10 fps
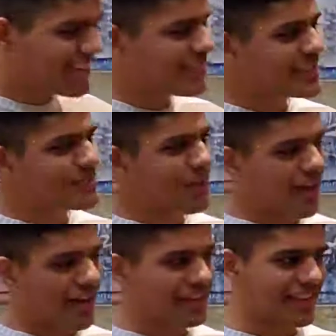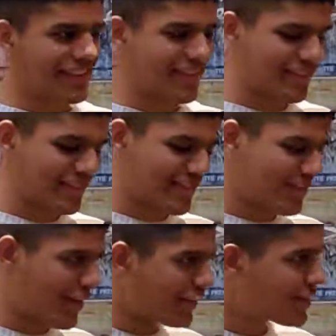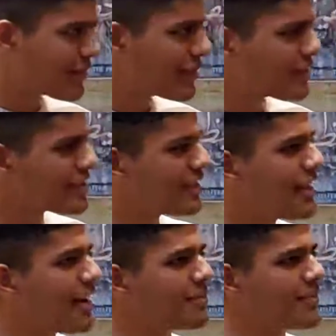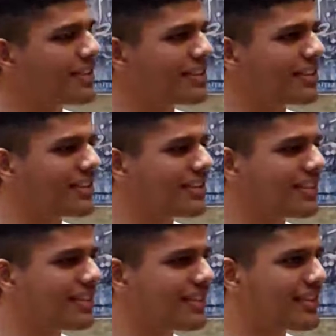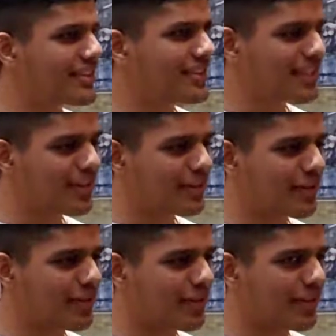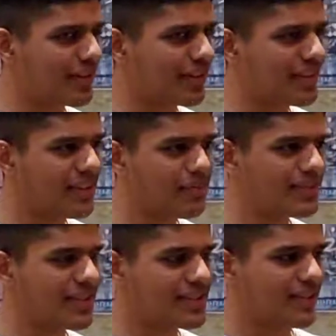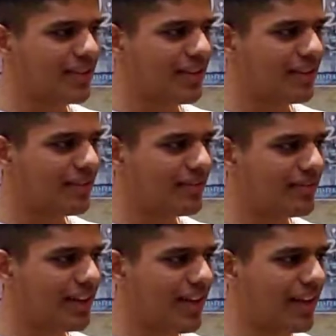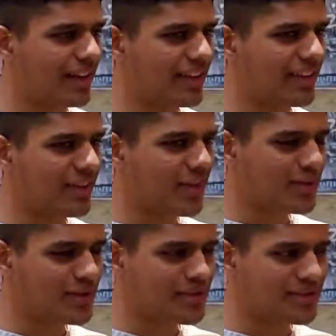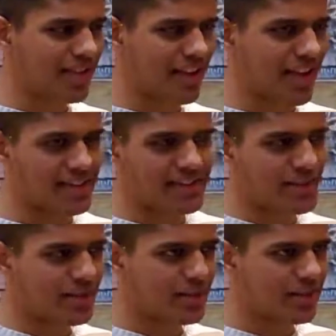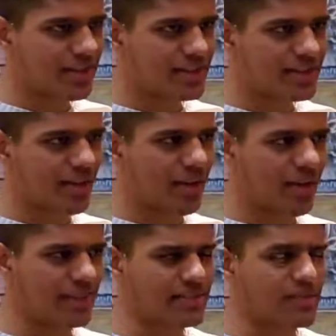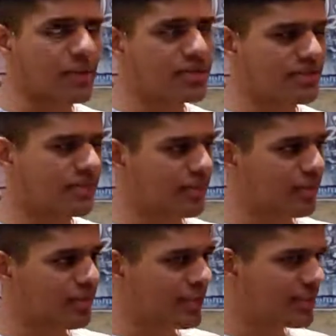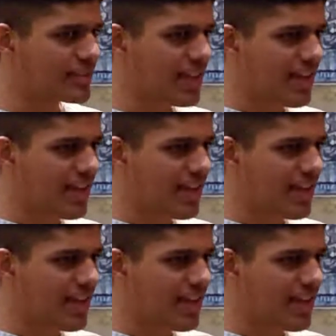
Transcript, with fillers: The spark that attracted me to Islam is seeking for a deeper sense of life, and not just as the youth does, or as most of the youth does,